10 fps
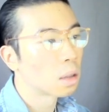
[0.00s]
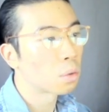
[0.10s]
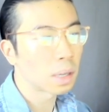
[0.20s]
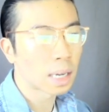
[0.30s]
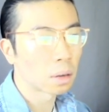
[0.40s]

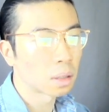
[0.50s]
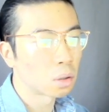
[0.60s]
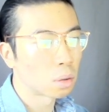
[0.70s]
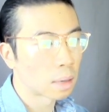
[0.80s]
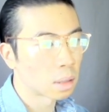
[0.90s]
3,000,
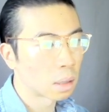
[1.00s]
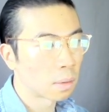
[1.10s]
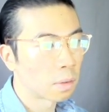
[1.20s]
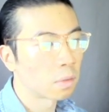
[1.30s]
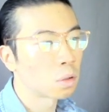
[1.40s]

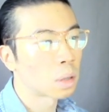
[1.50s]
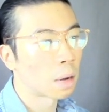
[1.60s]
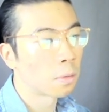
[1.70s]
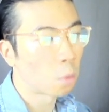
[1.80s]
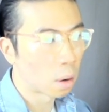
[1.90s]
2,750,
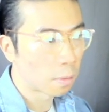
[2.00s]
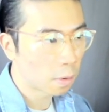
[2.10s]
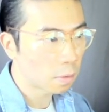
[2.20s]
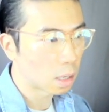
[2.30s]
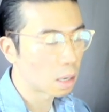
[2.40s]

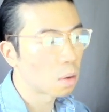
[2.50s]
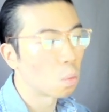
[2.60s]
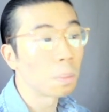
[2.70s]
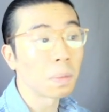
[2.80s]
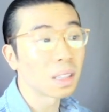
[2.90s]
2,450
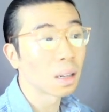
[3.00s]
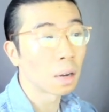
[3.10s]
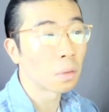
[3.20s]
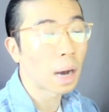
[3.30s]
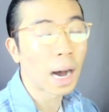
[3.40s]
would be the
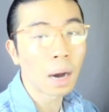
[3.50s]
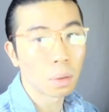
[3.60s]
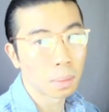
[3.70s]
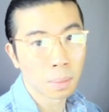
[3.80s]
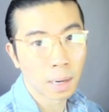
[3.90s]
level I
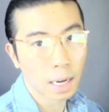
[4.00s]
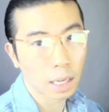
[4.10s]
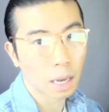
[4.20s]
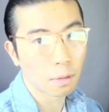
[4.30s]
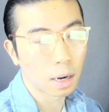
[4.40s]
would be
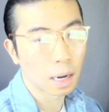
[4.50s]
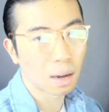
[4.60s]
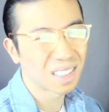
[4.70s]
buying at right now.